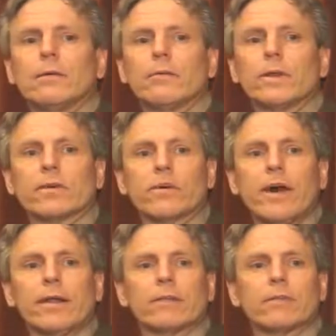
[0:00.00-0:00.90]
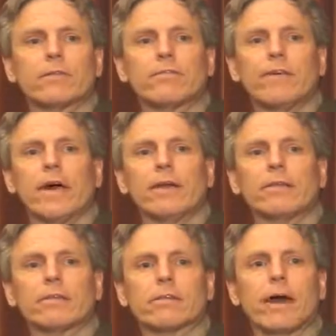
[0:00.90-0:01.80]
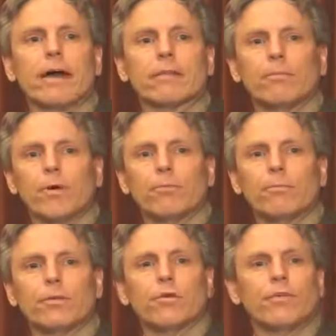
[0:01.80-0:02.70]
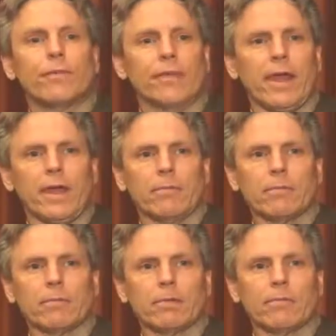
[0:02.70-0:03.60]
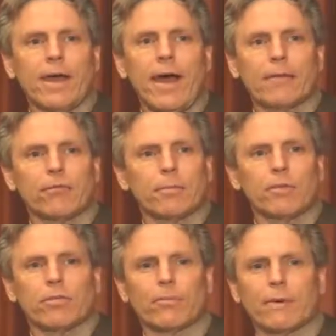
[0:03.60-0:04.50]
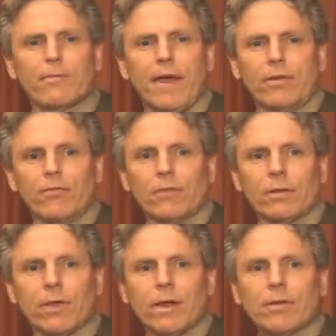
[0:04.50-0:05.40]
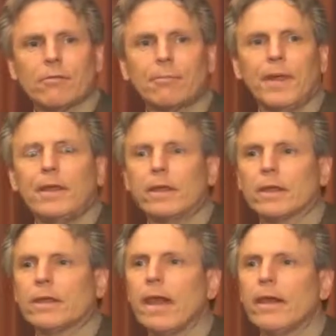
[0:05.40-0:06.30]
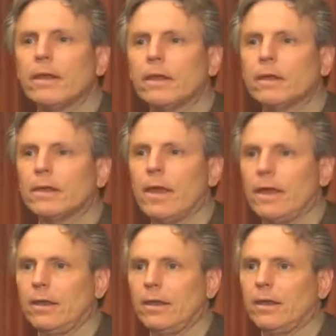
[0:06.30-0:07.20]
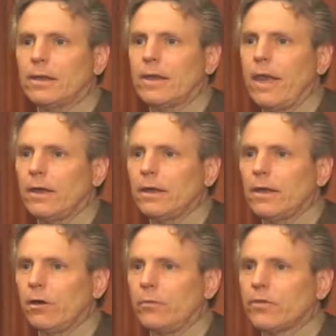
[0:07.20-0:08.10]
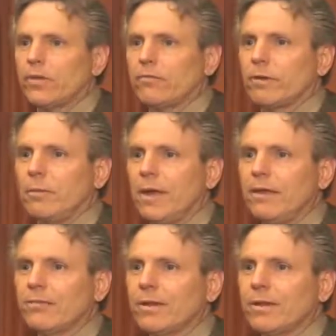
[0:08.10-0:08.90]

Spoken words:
What the Qur'an defines as God's most beautiful names, His attributes of perfection, repeated again and again and again on almost every page.